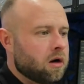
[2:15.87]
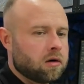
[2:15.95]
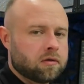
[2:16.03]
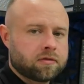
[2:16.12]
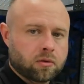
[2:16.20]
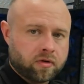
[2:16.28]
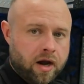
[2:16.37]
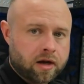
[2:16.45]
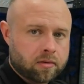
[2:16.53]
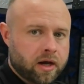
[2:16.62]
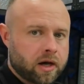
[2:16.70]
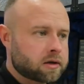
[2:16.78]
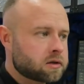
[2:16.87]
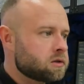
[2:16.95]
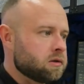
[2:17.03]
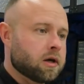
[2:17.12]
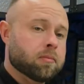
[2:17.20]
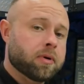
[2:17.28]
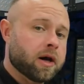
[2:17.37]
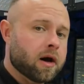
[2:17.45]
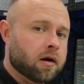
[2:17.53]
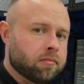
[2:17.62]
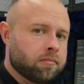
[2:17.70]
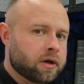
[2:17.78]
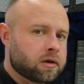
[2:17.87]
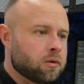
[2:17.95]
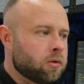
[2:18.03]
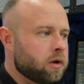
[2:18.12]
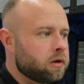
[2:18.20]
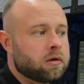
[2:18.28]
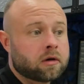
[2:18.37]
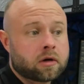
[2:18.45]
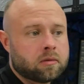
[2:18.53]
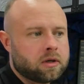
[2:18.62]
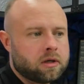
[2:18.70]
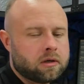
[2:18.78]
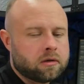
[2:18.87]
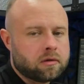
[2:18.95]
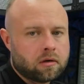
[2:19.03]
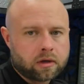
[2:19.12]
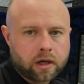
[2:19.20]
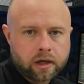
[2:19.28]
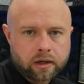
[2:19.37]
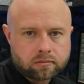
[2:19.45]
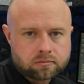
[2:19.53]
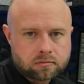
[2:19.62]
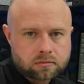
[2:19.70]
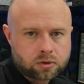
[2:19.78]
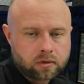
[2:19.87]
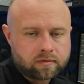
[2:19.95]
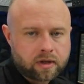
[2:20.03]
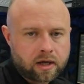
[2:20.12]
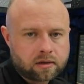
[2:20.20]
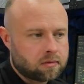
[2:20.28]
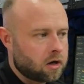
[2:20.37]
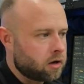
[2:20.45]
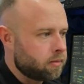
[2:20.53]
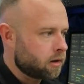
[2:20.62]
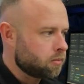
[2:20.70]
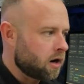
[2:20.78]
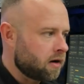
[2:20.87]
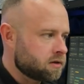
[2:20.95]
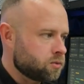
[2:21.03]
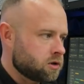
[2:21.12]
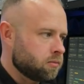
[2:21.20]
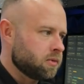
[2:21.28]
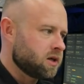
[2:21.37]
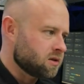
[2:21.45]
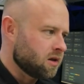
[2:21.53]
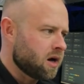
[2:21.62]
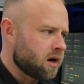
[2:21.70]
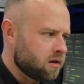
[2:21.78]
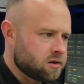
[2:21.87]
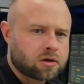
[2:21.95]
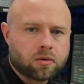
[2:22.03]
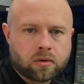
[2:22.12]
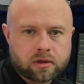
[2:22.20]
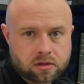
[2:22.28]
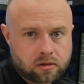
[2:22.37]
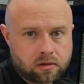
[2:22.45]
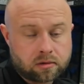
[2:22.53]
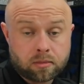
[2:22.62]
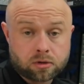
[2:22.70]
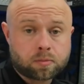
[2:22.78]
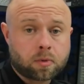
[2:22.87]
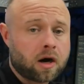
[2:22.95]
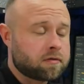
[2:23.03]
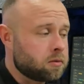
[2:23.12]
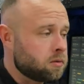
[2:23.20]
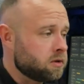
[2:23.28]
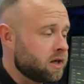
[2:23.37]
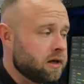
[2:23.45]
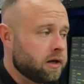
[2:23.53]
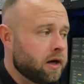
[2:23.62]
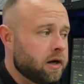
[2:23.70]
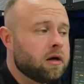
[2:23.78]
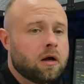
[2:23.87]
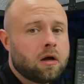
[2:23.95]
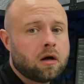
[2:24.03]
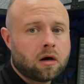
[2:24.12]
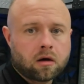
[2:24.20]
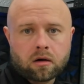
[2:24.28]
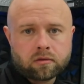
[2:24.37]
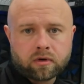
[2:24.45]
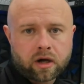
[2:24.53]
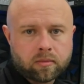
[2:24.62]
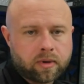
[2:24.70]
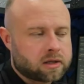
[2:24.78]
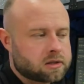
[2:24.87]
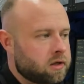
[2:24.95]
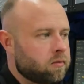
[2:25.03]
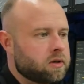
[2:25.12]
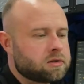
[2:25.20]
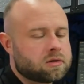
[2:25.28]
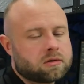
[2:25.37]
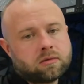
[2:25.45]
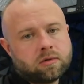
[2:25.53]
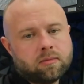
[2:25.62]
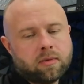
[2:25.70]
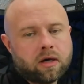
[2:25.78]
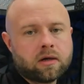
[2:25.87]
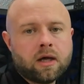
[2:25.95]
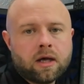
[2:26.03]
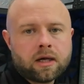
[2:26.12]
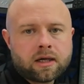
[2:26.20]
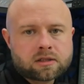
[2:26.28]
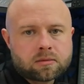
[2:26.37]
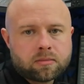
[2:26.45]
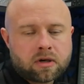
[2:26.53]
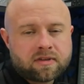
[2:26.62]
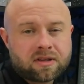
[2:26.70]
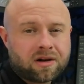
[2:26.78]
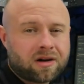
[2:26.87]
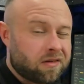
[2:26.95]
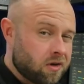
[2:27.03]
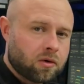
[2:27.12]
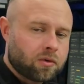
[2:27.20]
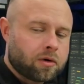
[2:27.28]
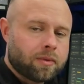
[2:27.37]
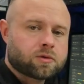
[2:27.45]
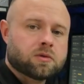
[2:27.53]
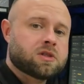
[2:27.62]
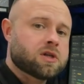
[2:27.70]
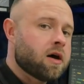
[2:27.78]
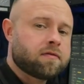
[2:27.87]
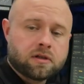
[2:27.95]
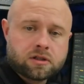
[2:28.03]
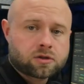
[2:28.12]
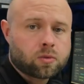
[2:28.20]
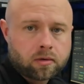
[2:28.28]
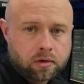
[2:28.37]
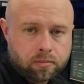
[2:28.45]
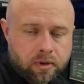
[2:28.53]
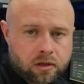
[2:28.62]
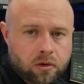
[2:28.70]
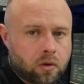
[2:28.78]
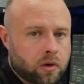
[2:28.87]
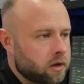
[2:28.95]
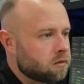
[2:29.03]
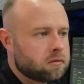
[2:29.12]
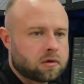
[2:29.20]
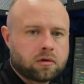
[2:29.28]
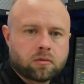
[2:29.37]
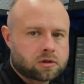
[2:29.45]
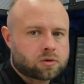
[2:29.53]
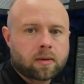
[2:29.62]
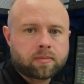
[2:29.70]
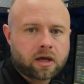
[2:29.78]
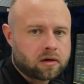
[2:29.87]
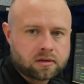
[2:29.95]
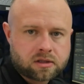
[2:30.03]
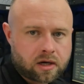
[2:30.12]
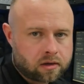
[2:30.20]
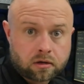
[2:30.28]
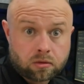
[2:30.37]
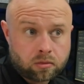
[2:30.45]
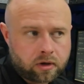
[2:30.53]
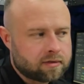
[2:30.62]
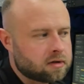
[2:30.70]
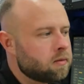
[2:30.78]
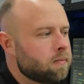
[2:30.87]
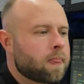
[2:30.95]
for random X and get paid out in Bitcoin, you're going to be, getting sort of that automatic profit switching because a lot of these coins that are the most profitable day to day are on random X anyway. So you may get some benefit there. If you don't want to mess with ZEPH and just want your Bitcoin, and you want to swap that into Tether or whatever,